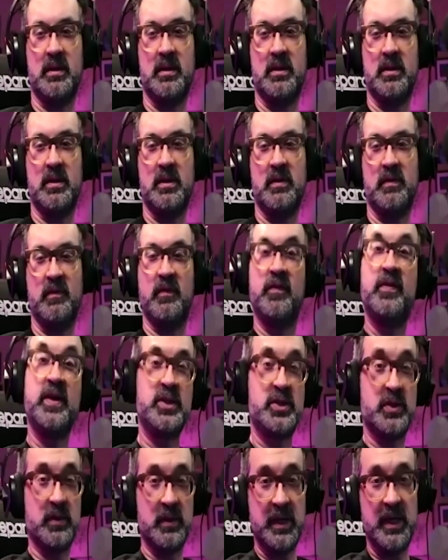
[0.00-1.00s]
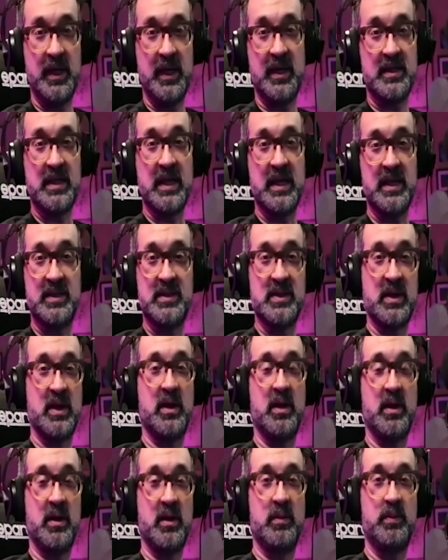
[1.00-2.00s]
visually it, it's
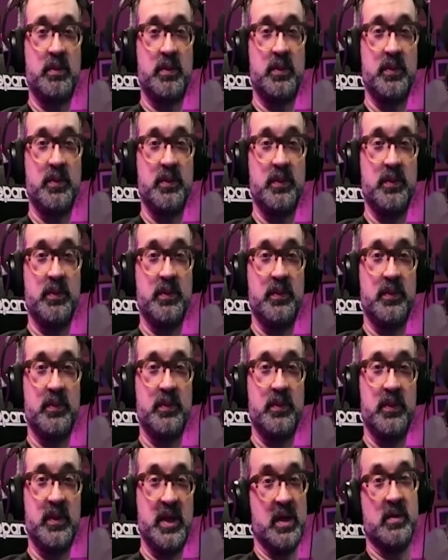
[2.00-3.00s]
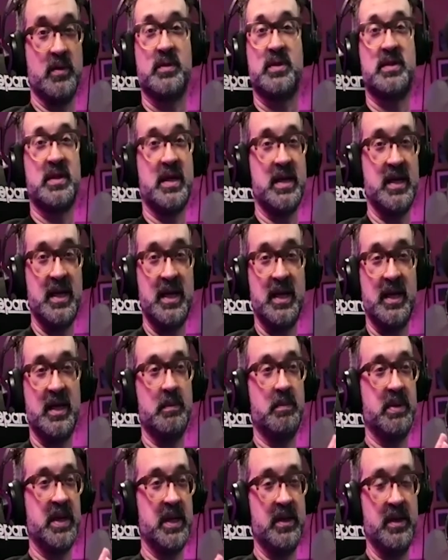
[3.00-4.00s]
all, you know, stunning and
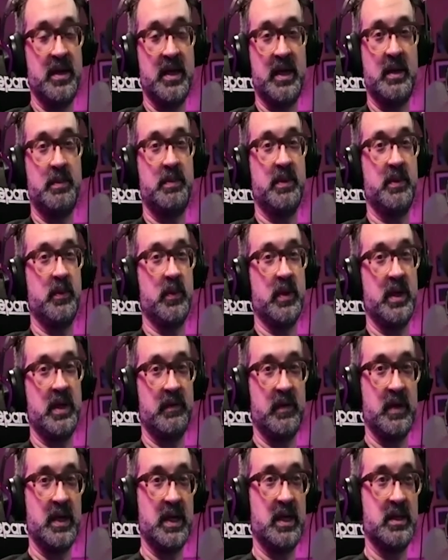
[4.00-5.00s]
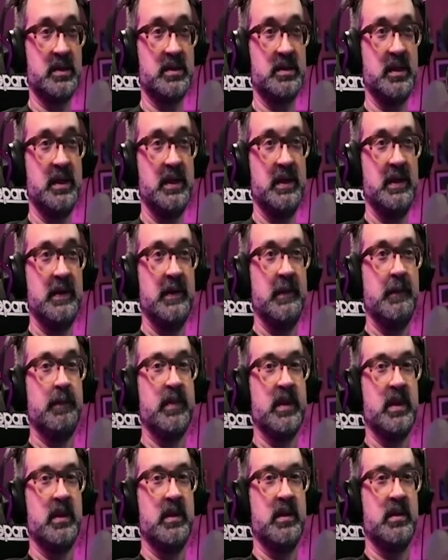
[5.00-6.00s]
buttoned up and whatever else,
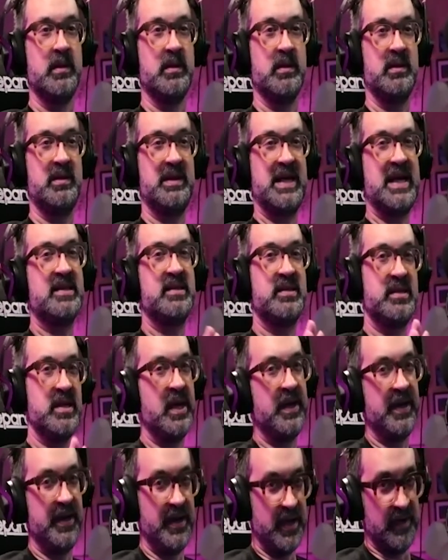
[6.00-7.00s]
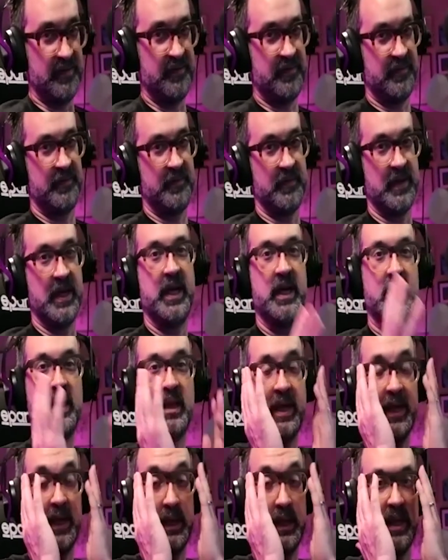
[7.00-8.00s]
that's not enough, right?
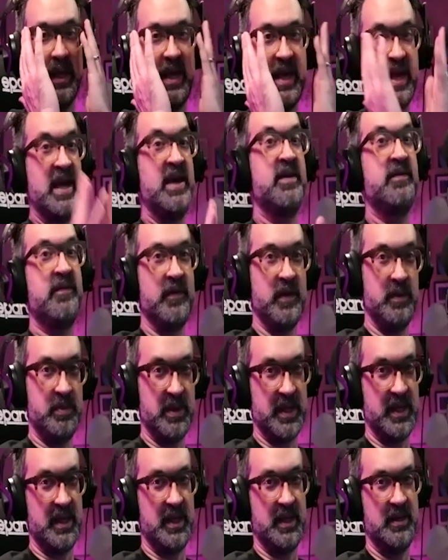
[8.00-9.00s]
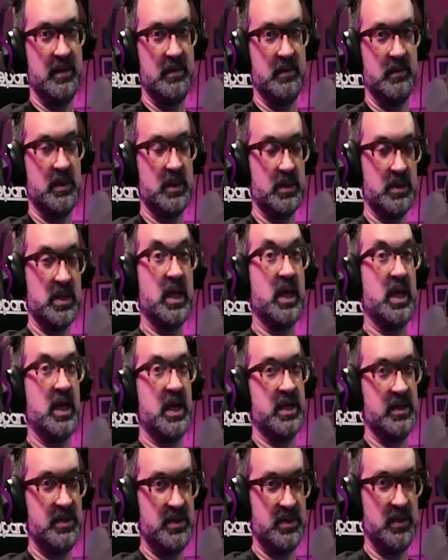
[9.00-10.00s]
Like everybody, there's a lot
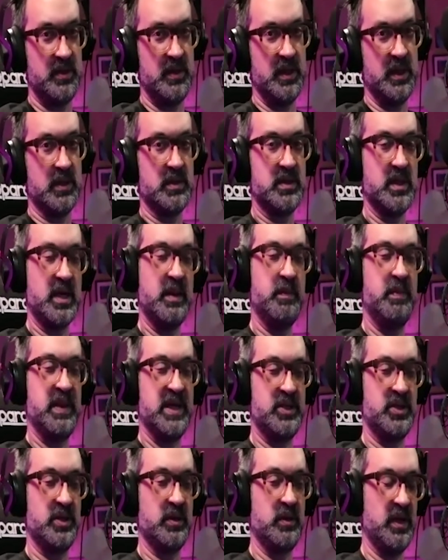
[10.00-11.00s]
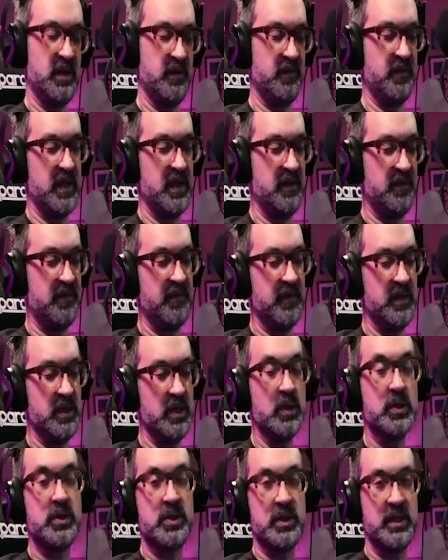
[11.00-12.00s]
of studios, and I bet you if if
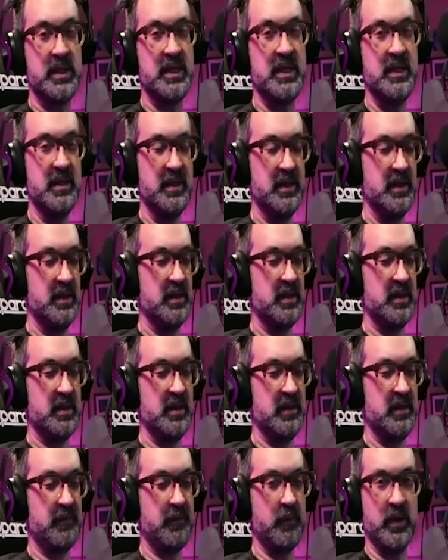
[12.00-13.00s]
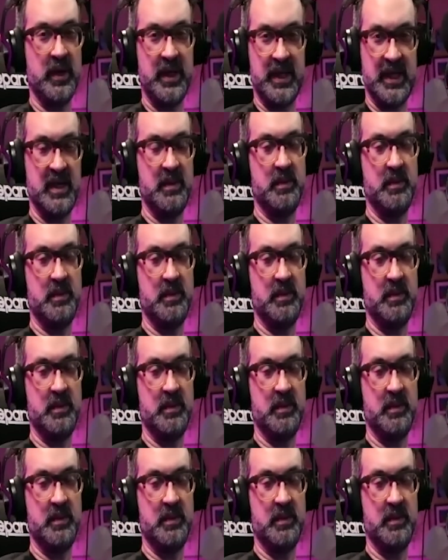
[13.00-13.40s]
usually if we're getting bid